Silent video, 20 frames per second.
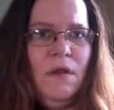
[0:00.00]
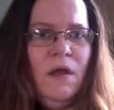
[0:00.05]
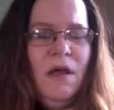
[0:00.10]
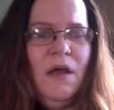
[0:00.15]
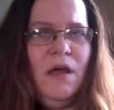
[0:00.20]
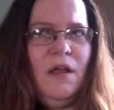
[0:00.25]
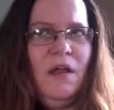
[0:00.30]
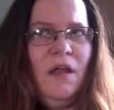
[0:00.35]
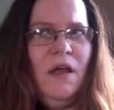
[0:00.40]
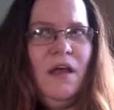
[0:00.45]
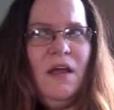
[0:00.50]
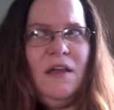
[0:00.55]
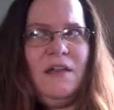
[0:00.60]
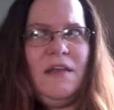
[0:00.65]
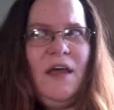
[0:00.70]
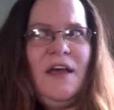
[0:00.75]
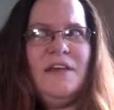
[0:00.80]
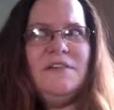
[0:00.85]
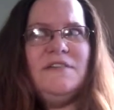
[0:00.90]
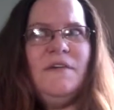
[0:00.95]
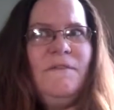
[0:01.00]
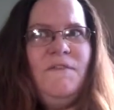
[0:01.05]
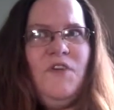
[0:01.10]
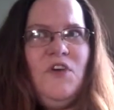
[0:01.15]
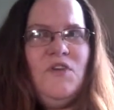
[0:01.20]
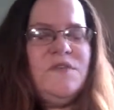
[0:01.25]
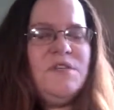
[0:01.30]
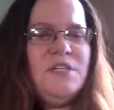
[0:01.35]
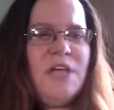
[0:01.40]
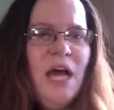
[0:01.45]
It takes a
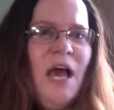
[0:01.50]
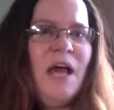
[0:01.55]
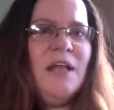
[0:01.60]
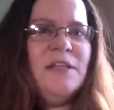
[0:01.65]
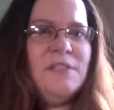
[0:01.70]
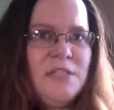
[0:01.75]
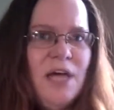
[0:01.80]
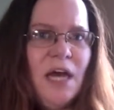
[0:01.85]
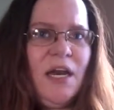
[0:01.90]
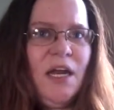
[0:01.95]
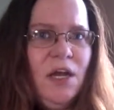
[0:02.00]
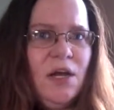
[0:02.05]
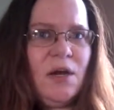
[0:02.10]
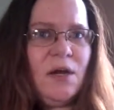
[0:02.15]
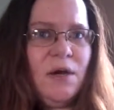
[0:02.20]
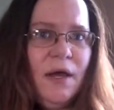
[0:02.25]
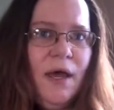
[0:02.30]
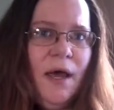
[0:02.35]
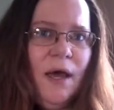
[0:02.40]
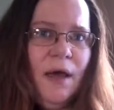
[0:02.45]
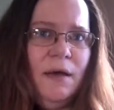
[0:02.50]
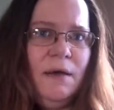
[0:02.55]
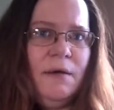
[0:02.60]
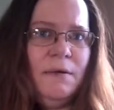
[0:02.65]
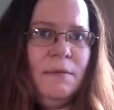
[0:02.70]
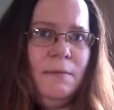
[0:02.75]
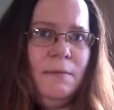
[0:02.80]
few seconds out of your day.